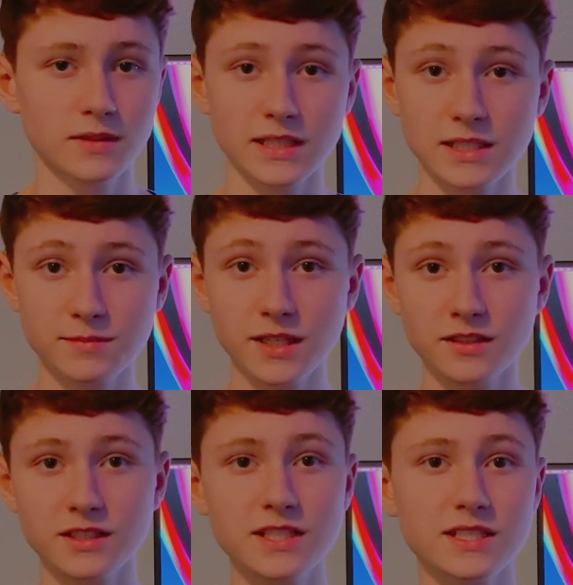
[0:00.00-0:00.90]
Last but
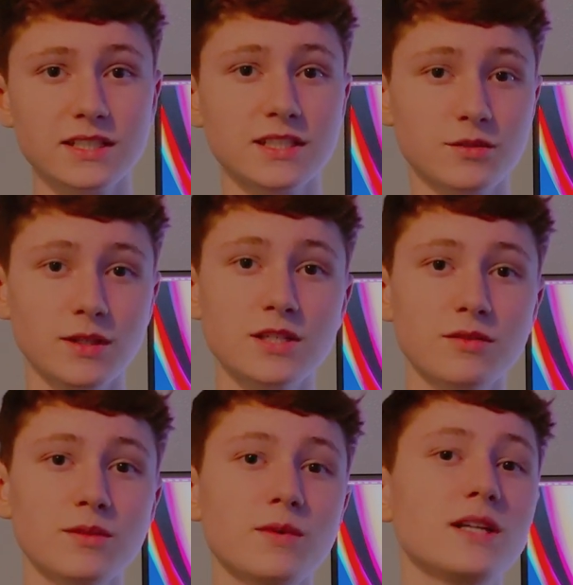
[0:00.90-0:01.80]
not least, in
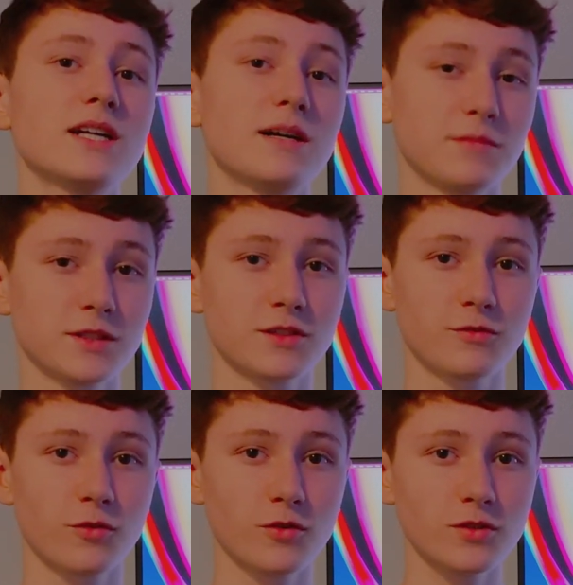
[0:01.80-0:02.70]
2021 I'm
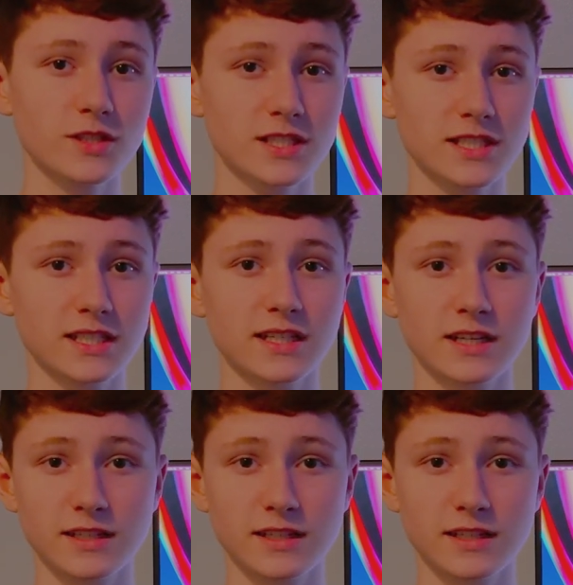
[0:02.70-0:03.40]
looking forward to seeing